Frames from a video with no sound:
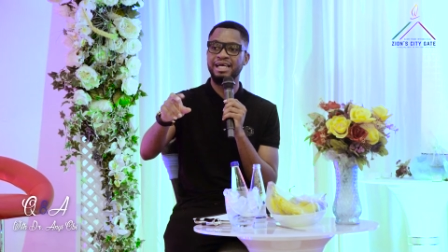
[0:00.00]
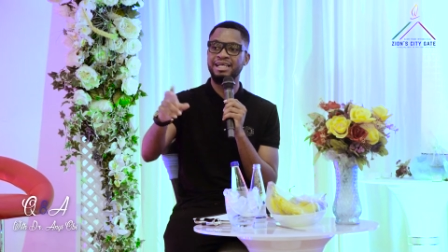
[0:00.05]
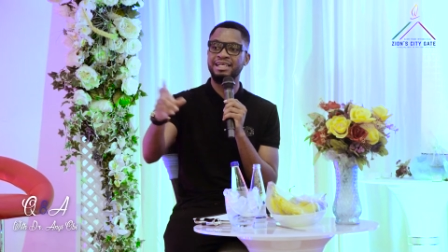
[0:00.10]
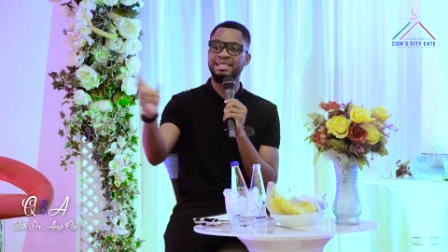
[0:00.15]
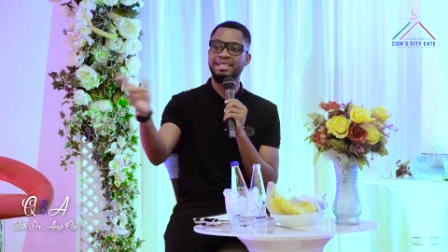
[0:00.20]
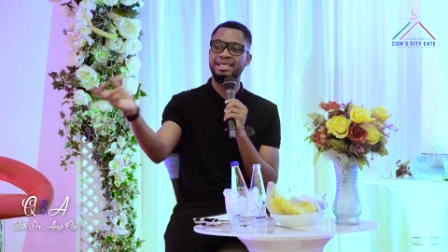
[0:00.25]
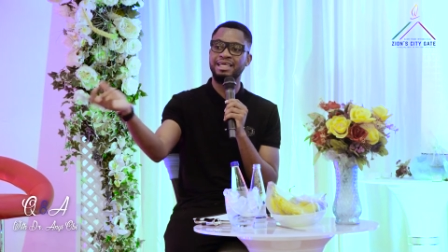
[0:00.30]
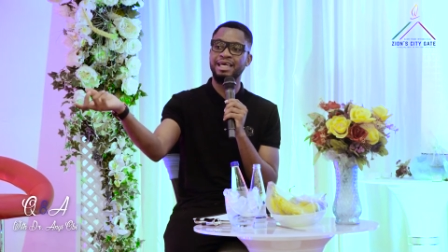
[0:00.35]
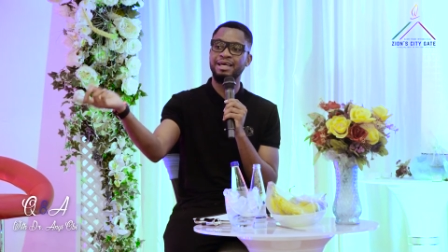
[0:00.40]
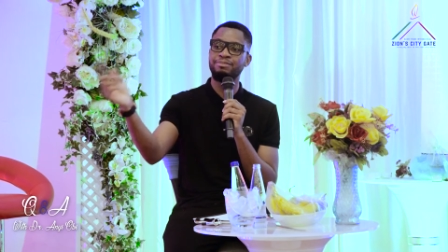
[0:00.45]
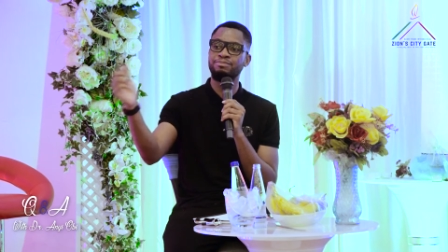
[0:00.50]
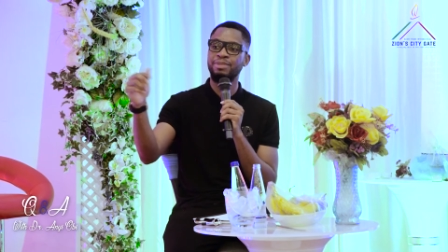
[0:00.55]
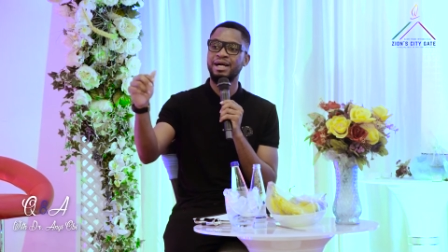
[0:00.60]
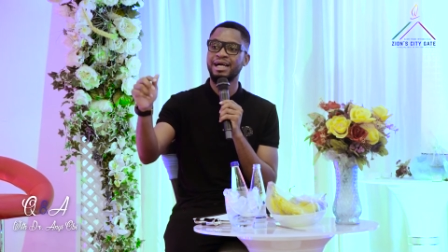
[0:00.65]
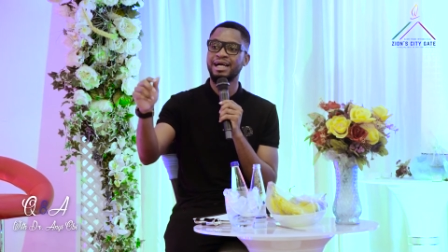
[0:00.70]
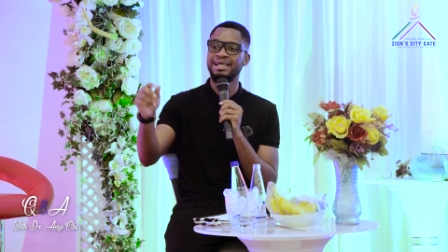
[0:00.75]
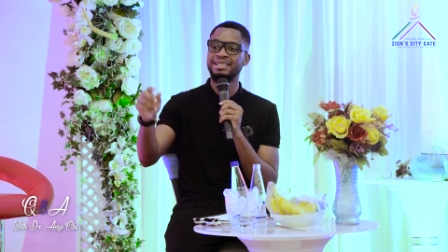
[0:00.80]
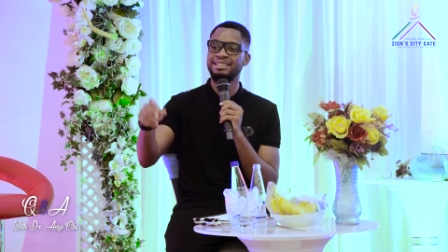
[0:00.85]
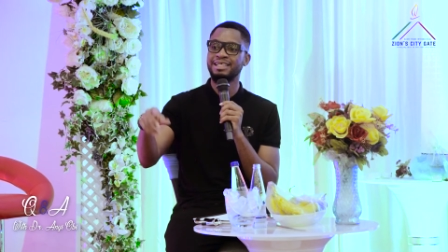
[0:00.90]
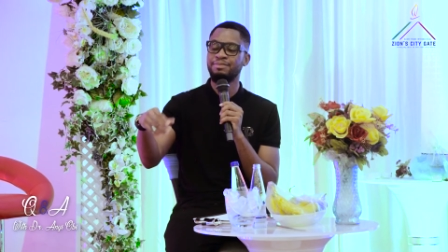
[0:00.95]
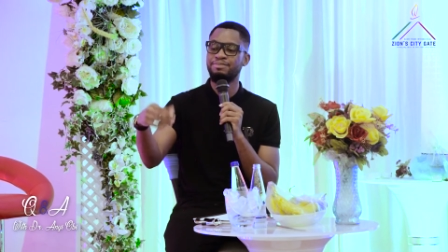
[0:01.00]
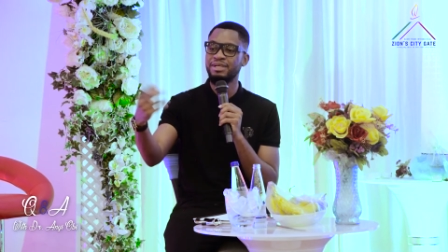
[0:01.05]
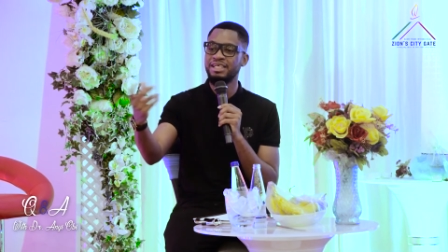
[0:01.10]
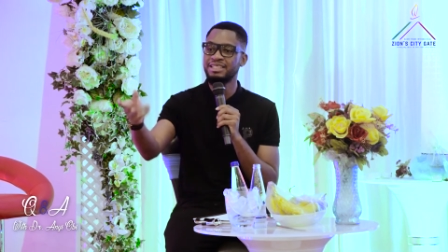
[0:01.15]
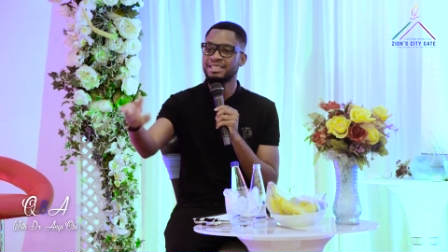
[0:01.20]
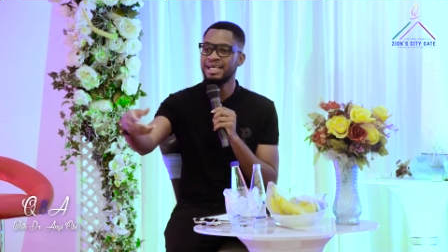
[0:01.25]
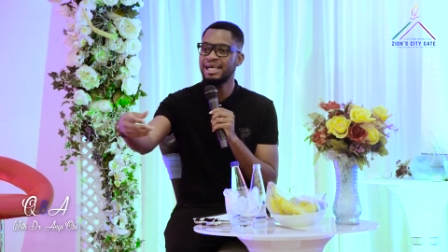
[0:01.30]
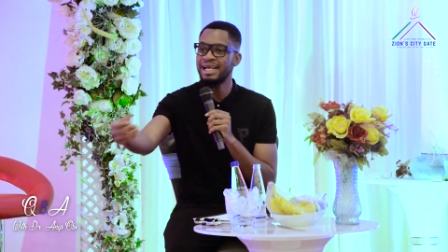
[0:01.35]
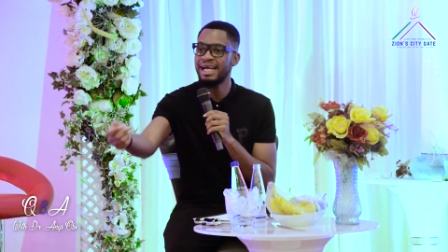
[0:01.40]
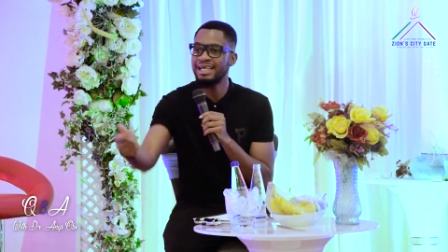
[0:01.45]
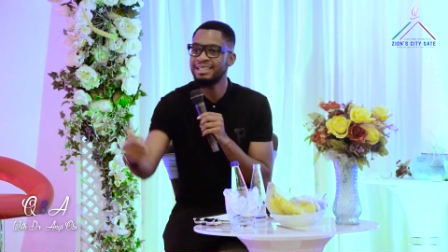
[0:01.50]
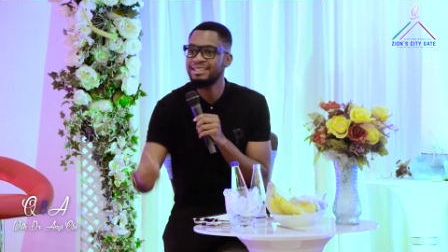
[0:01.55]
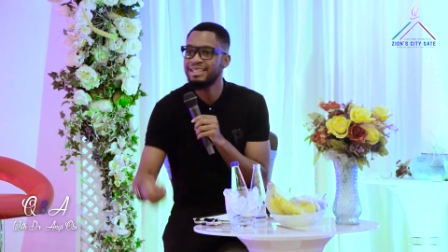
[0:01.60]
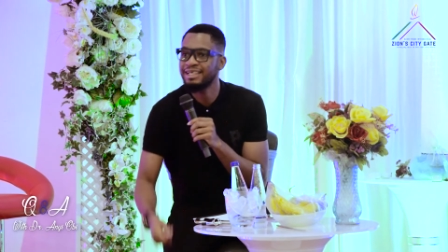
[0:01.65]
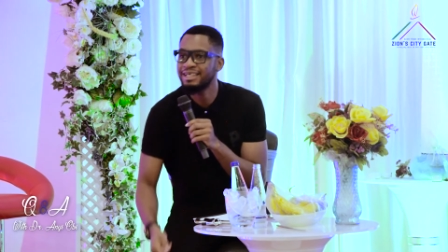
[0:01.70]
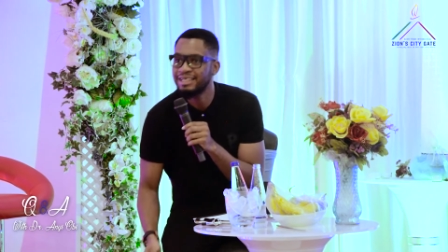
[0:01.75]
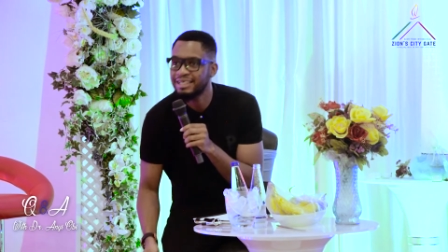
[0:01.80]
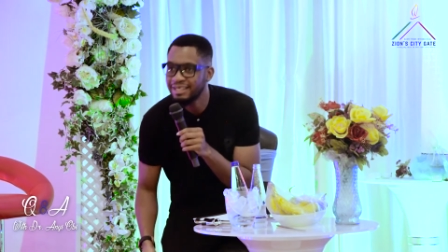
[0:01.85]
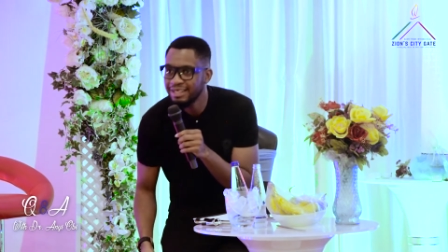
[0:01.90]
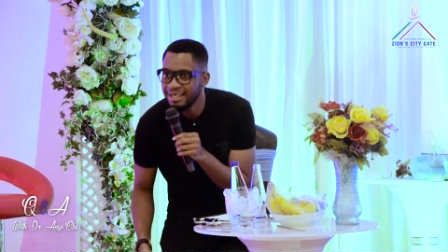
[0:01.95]
Then he came back and said, please, can I
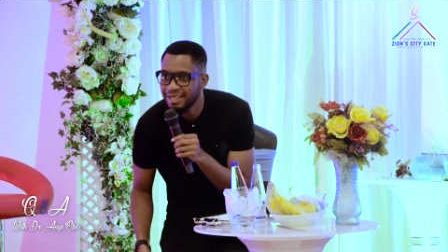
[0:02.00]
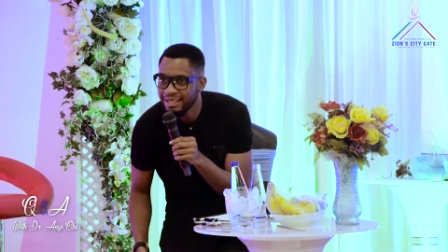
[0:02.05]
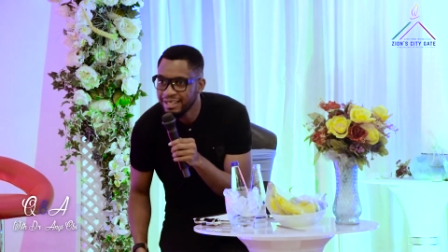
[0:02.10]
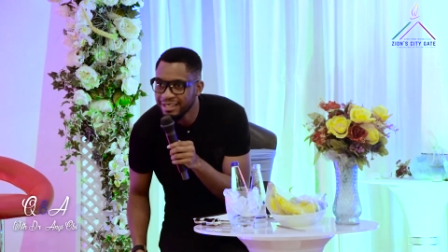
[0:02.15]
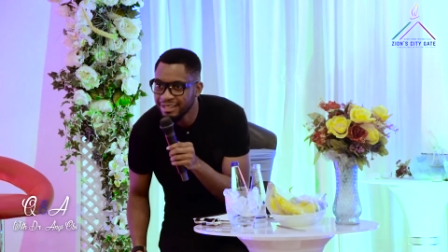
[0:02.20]
take,